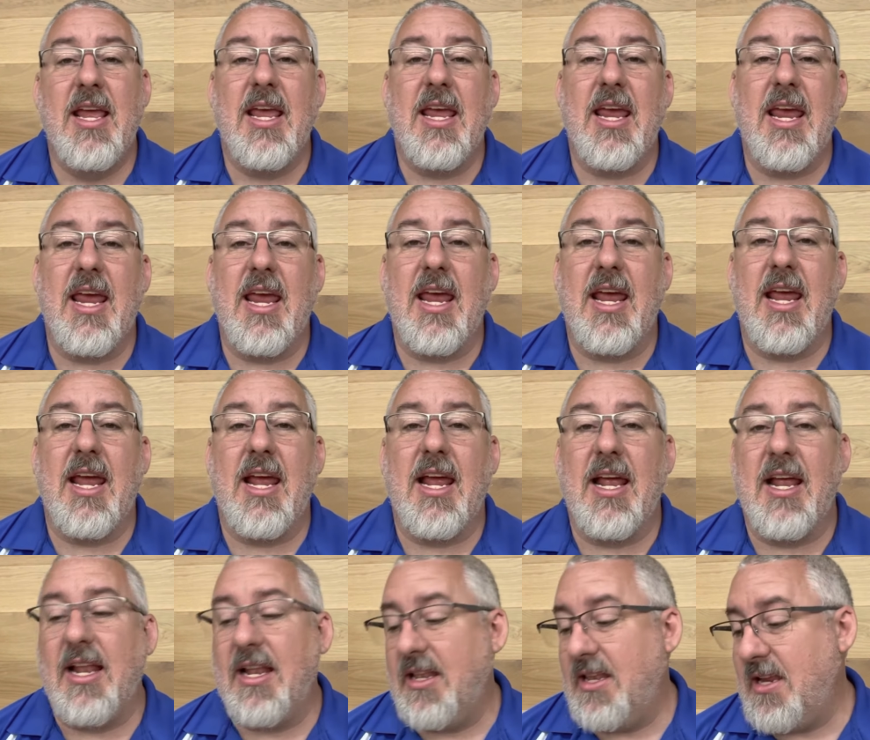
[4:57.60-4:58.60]

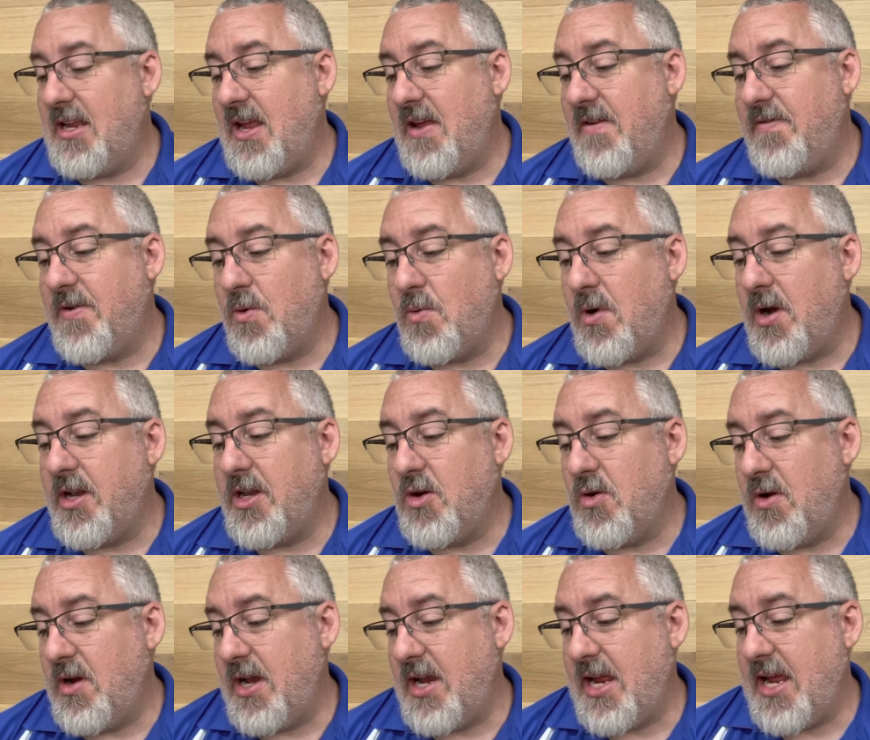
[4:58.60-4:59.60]
And if you want to do
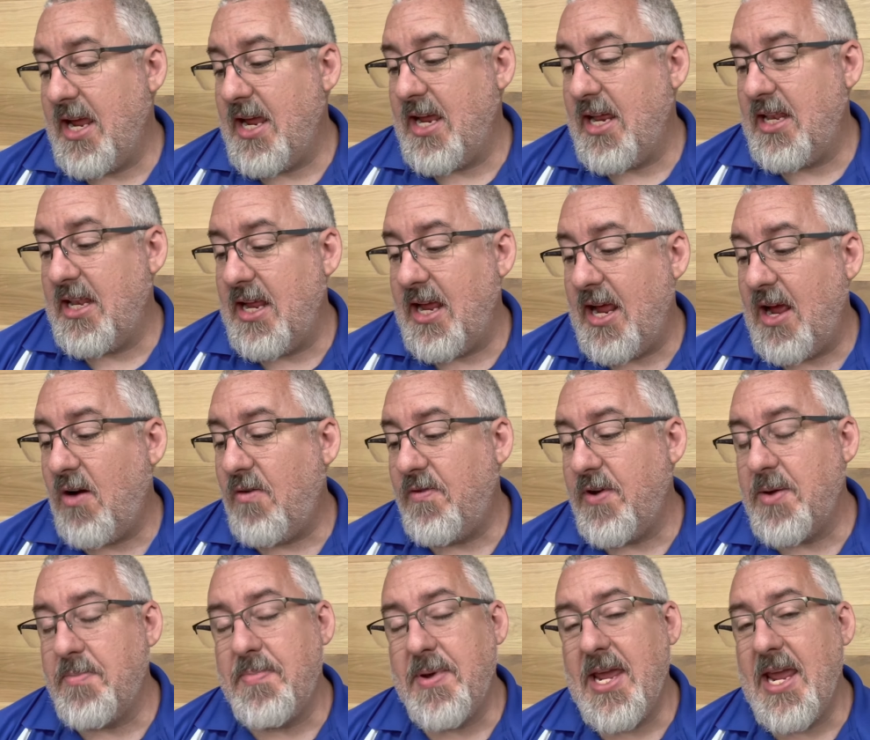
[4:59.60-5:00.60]
it in the
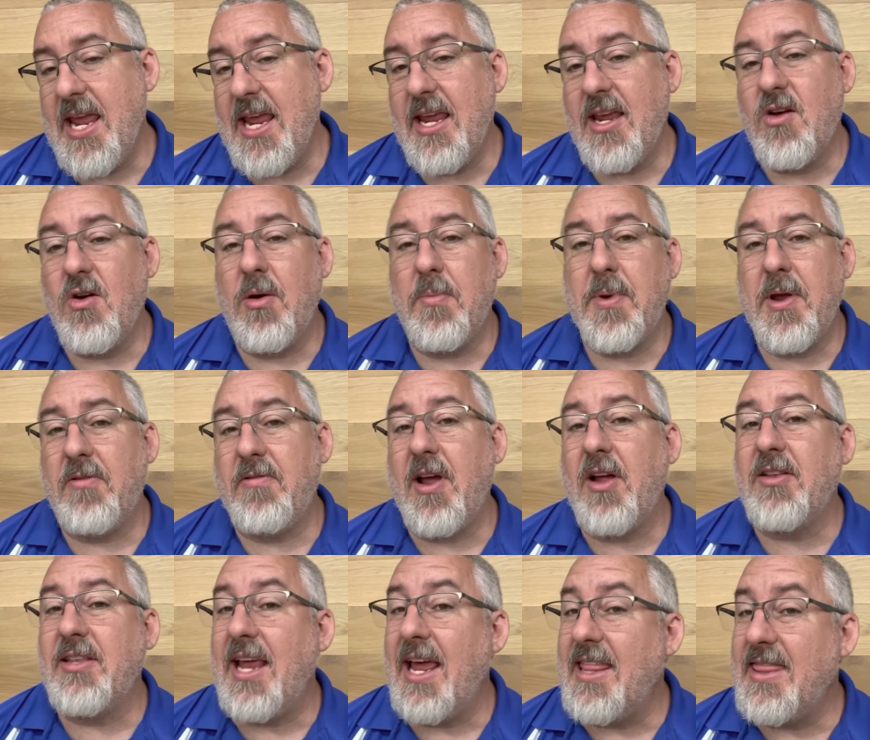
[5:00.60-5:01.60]
LVP, going to be
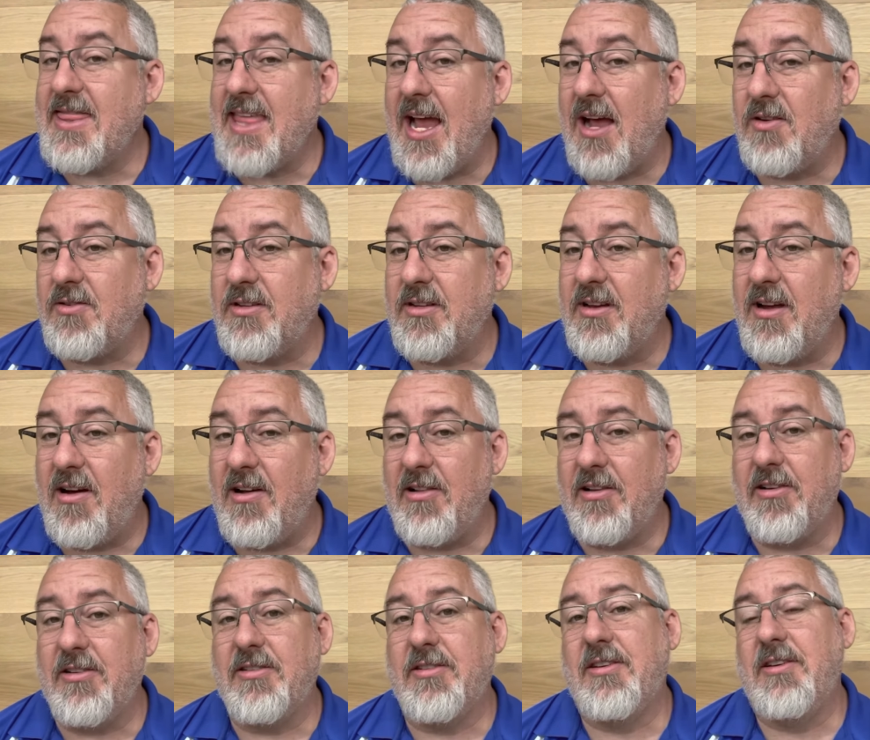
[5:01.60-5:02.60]
around
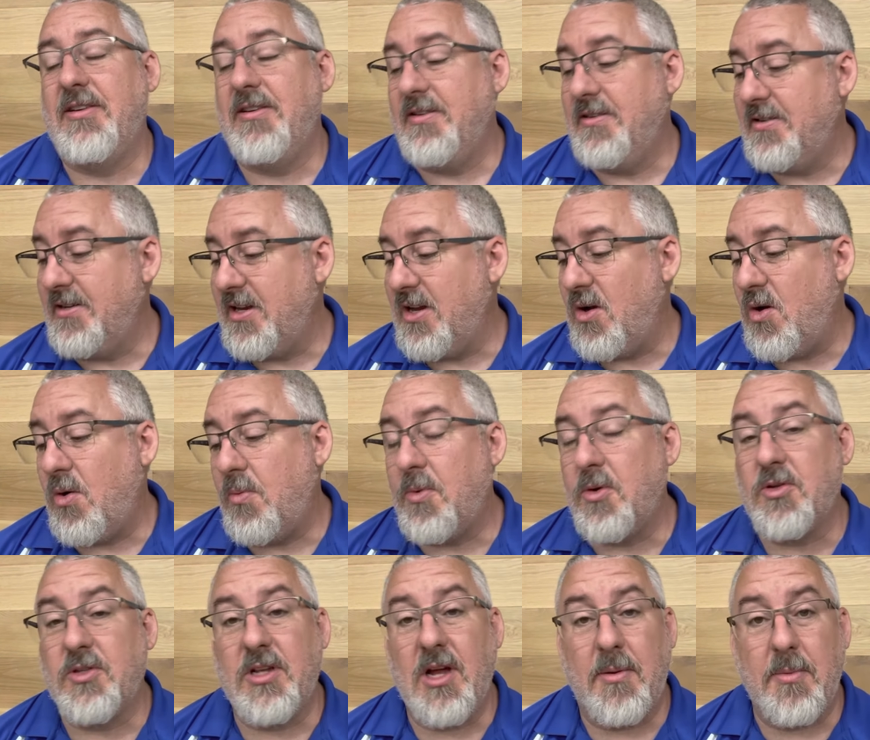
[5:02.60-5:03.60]
$10,000,
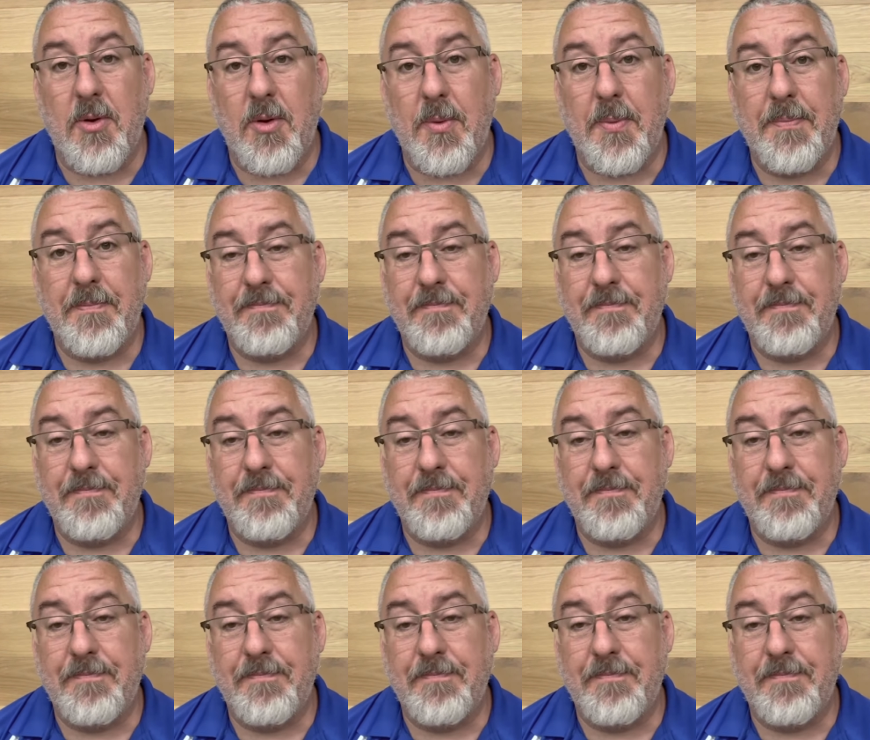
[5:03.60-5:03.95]
almost double.